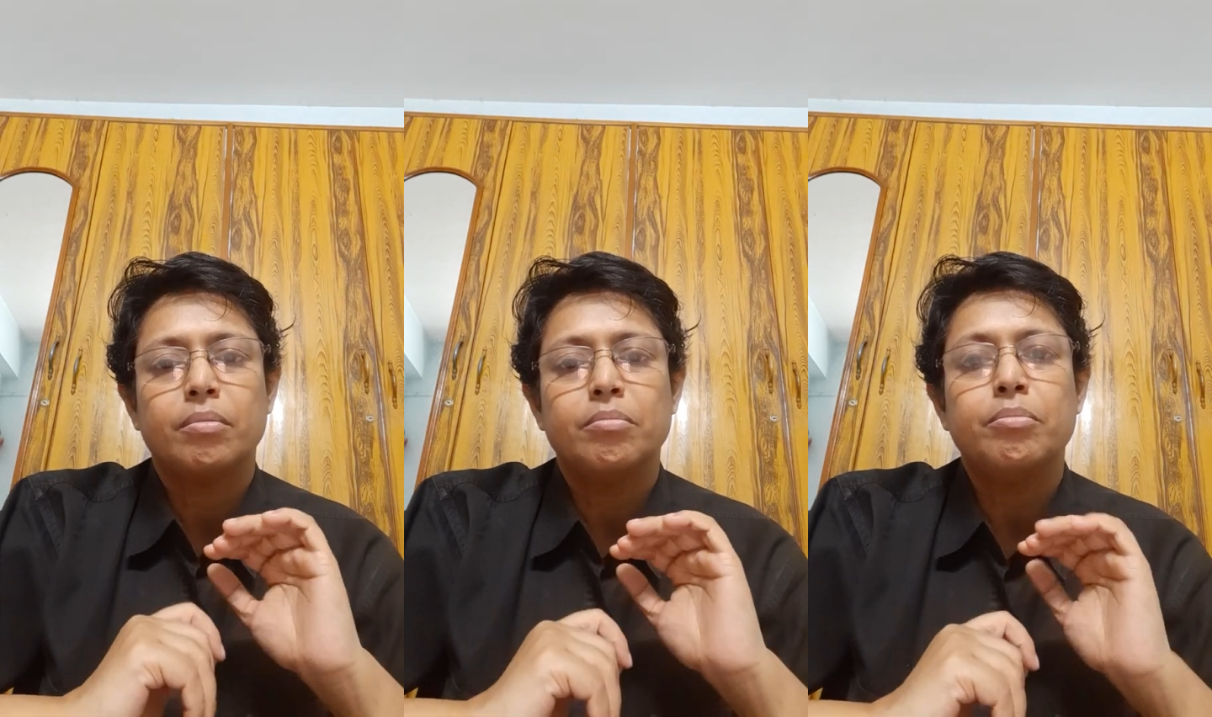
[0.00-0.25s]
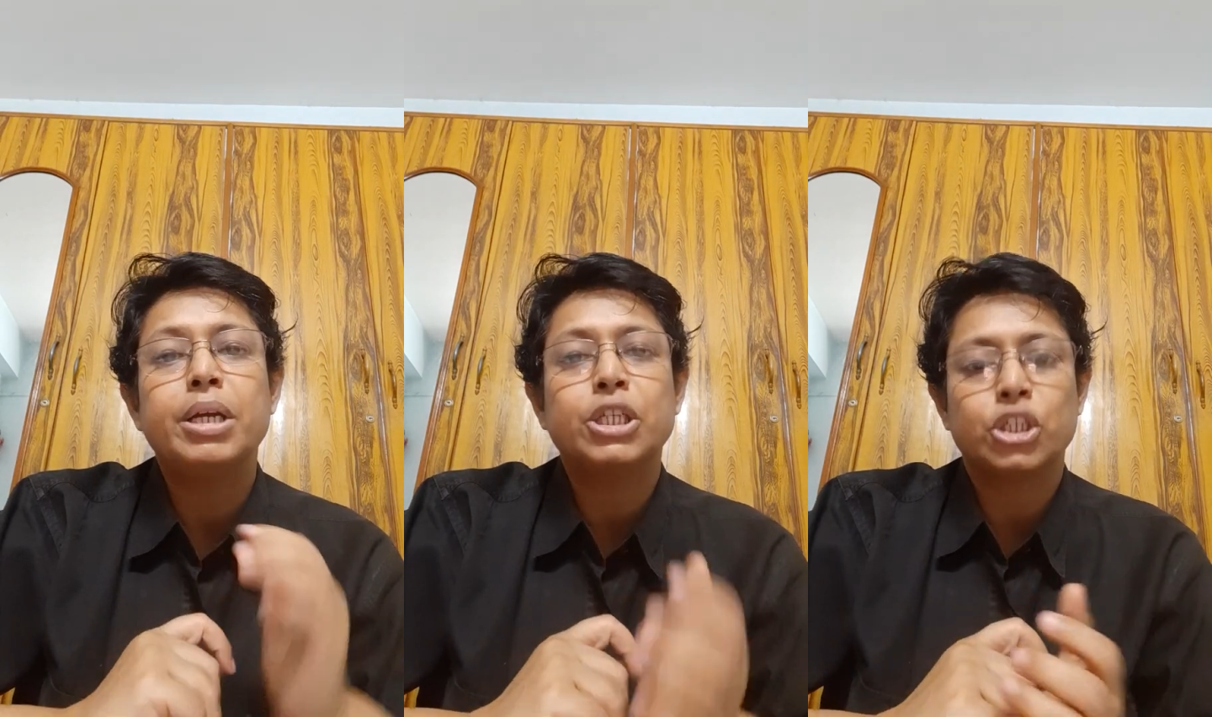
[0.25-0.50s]

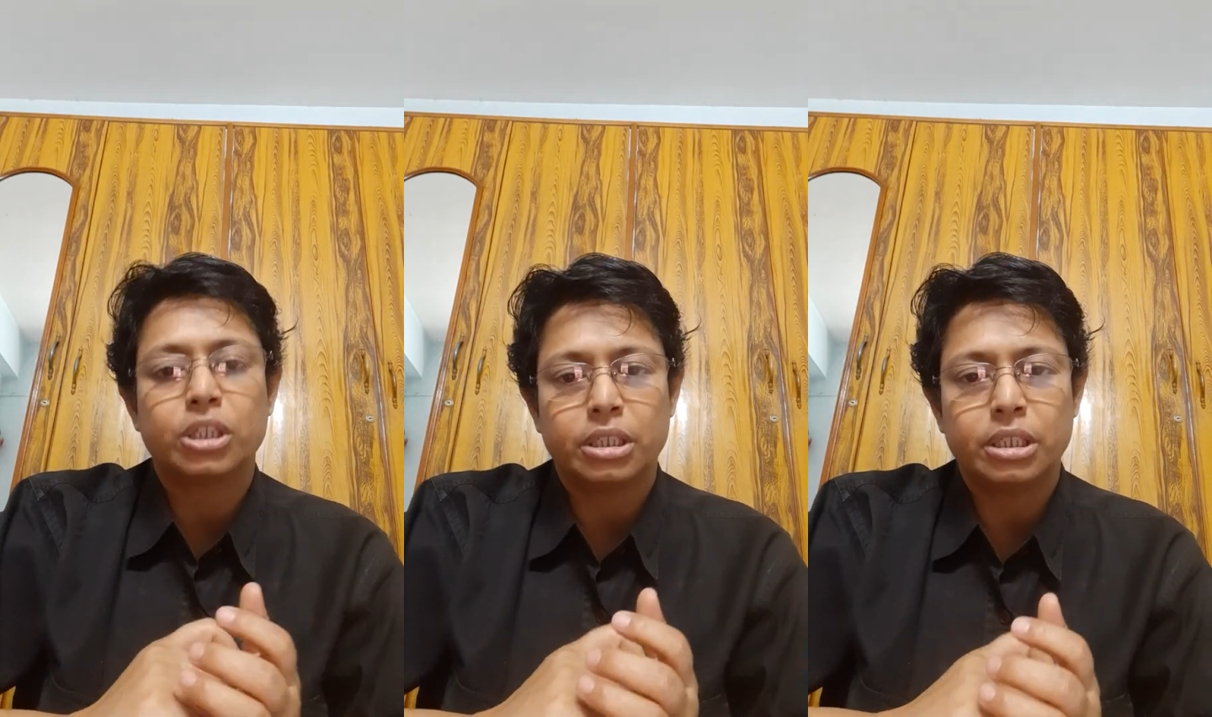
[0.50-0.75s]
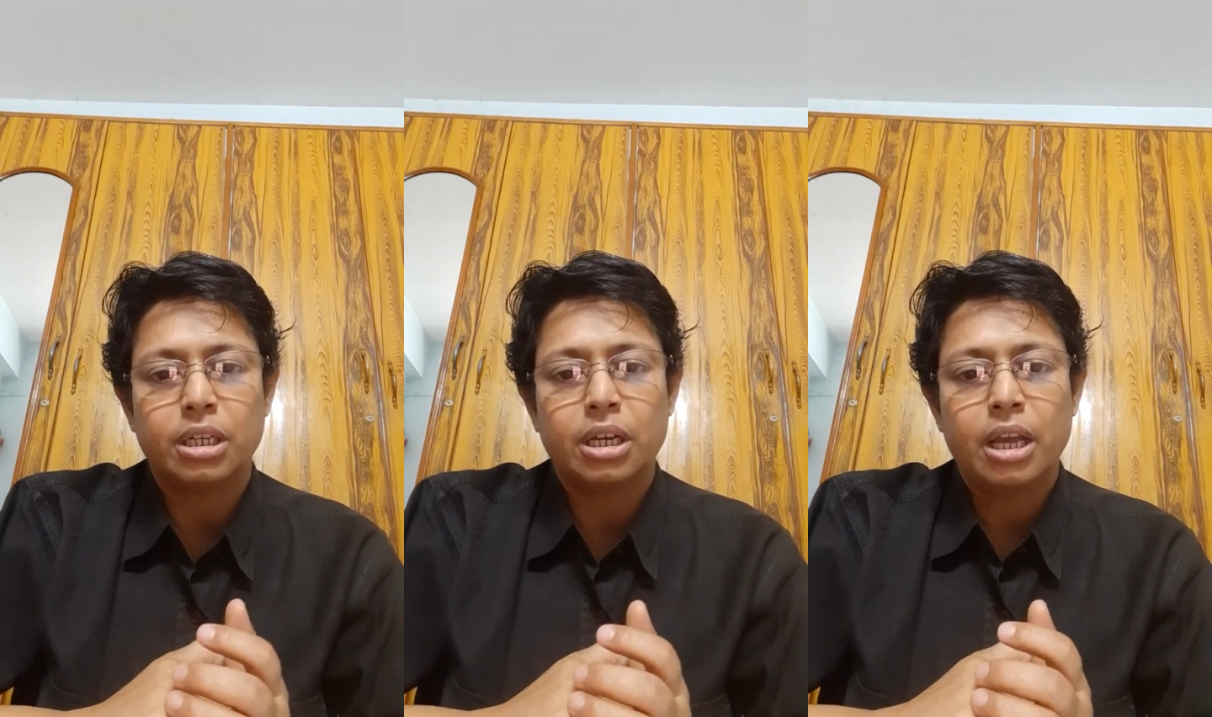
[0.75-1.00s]
measured,
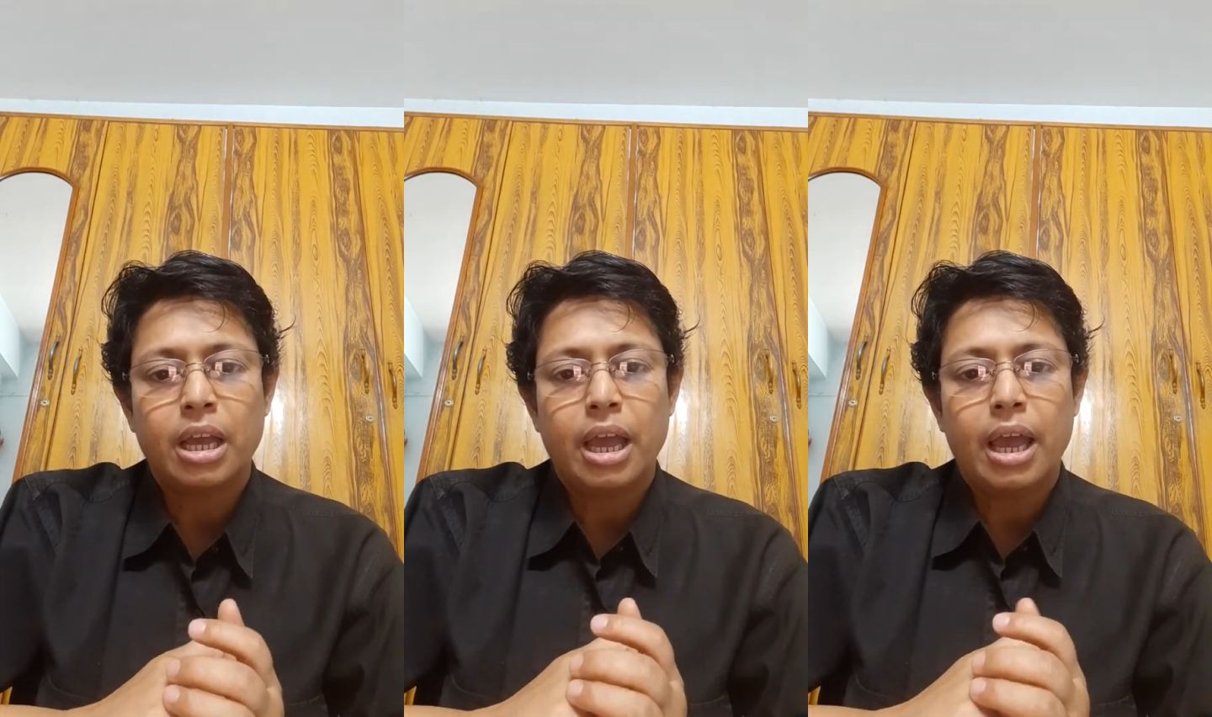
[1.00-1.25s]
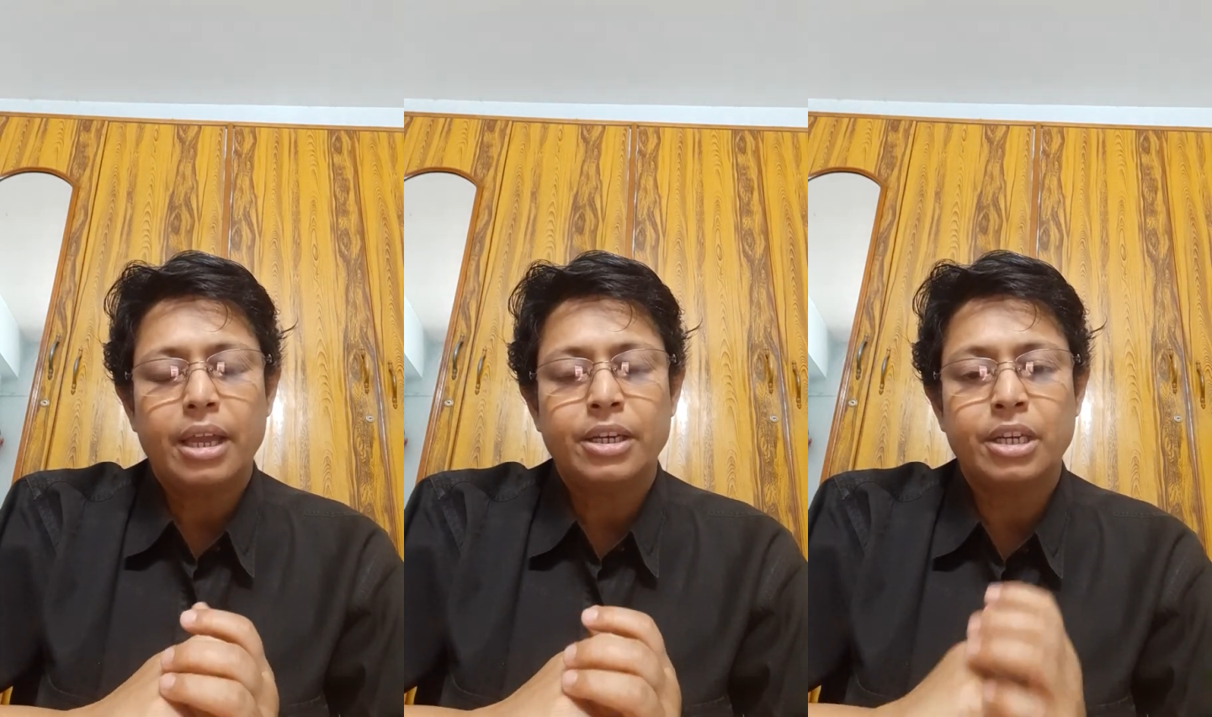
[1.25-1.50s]

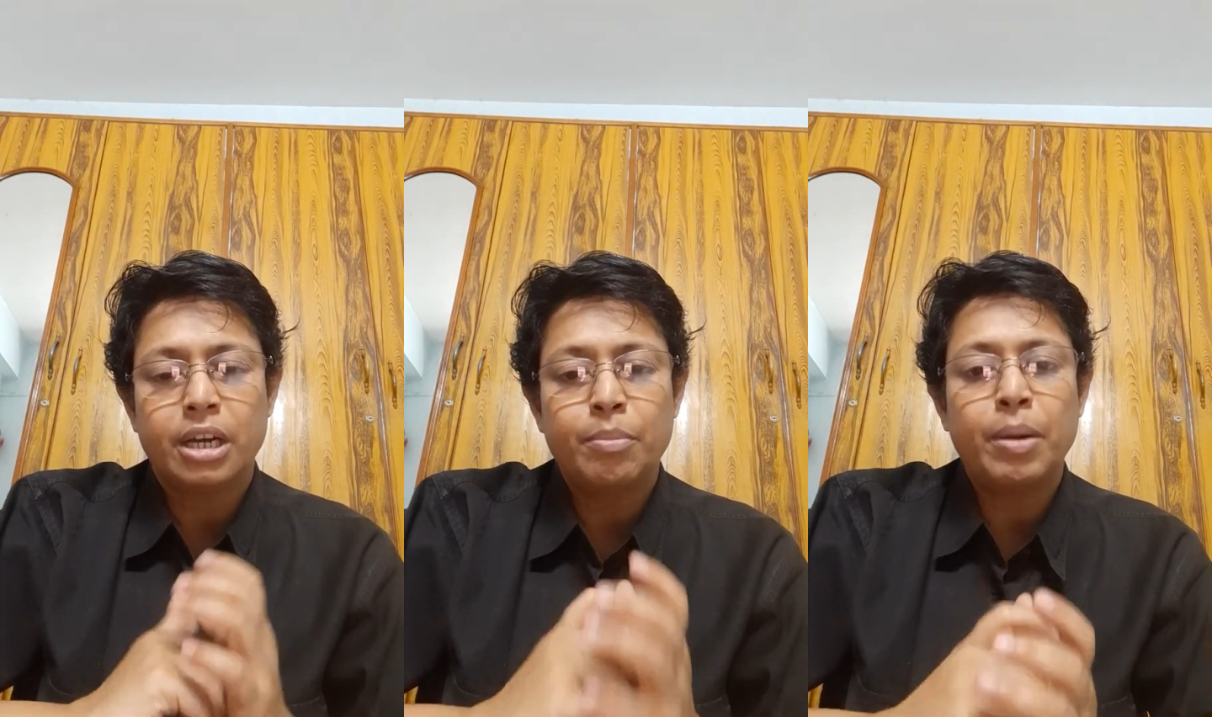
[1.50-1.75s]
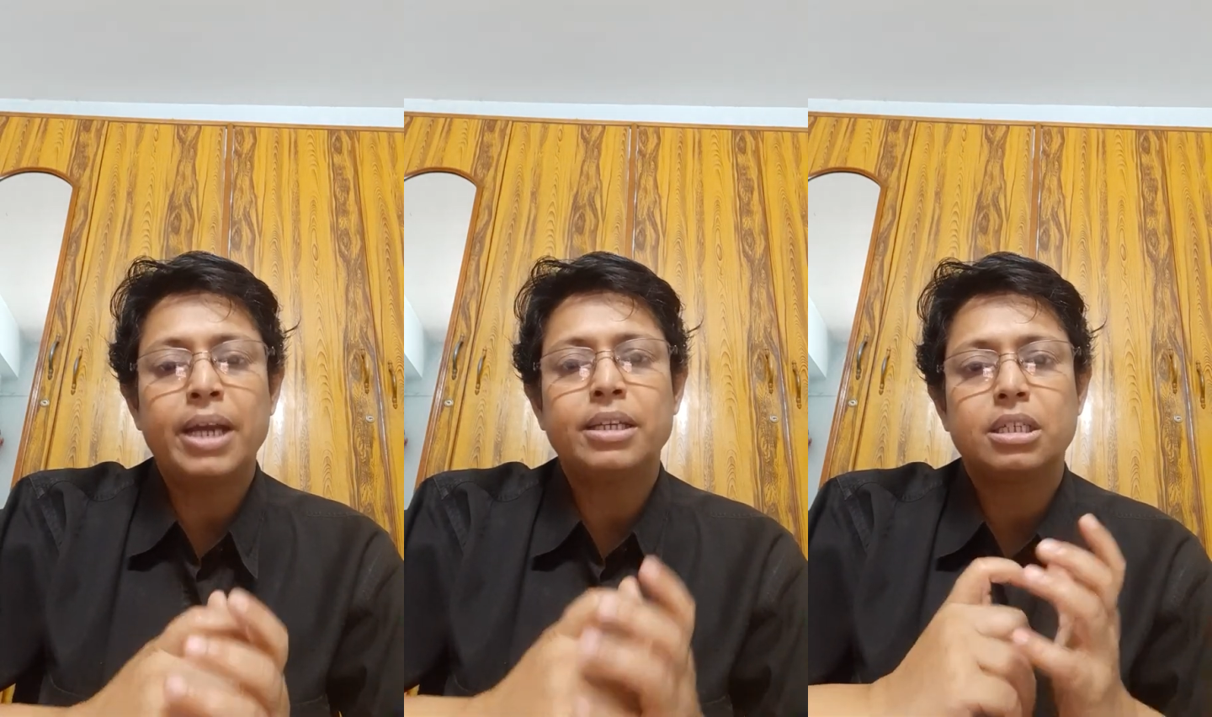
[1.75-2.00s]

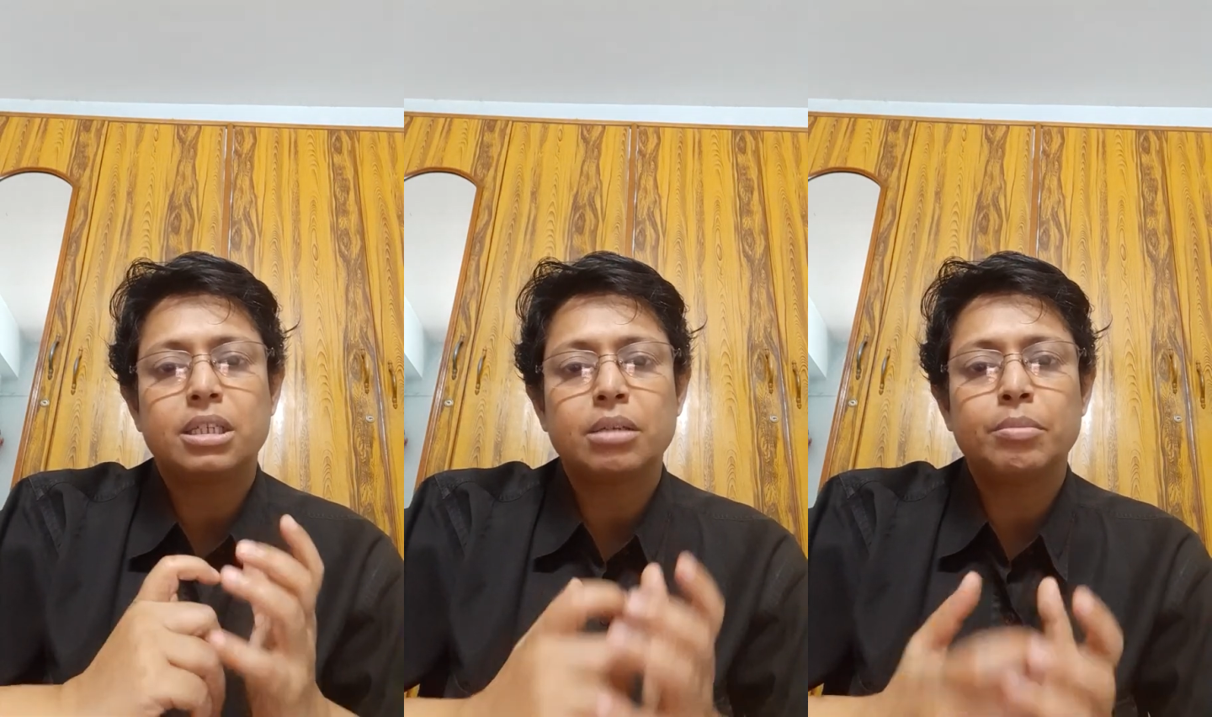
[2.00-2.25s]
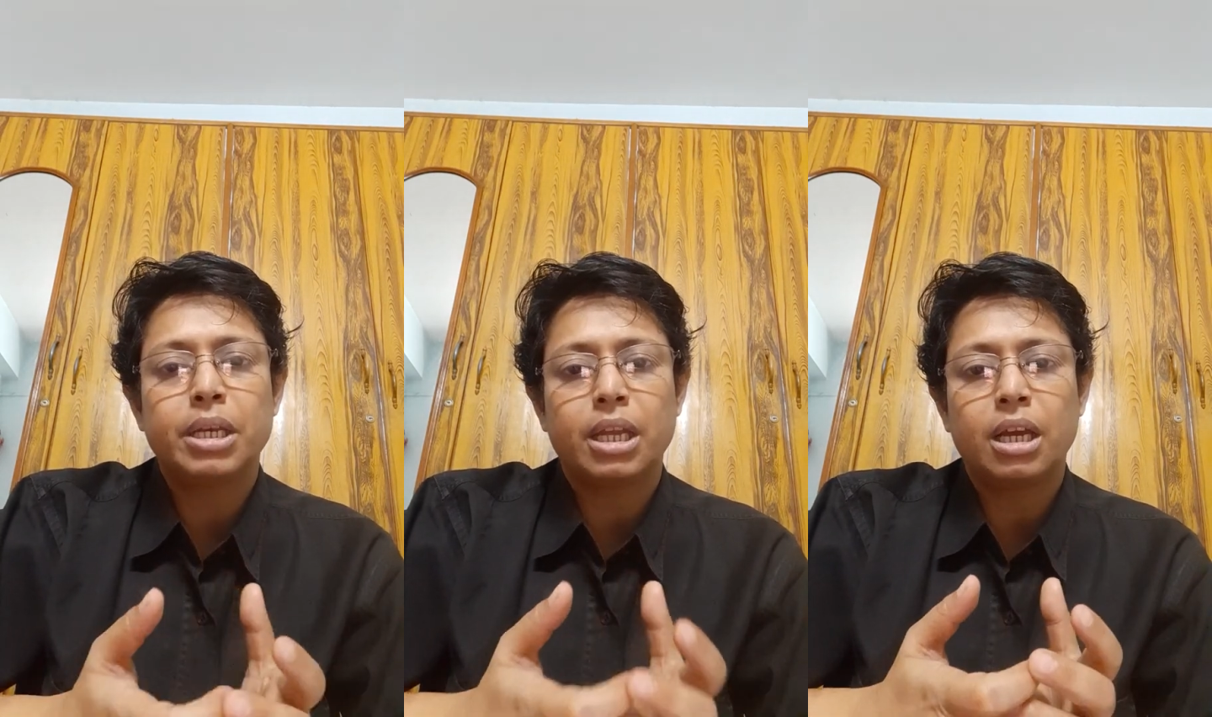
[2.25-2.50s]
thereby
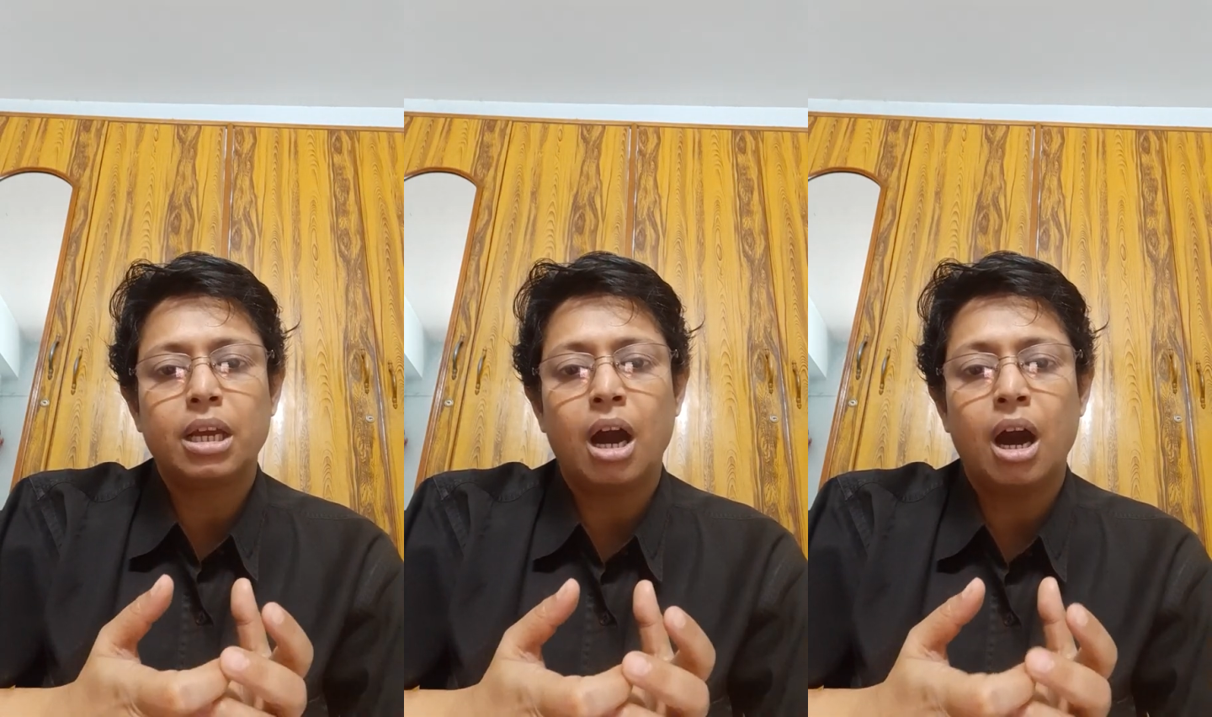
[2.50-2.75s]
determining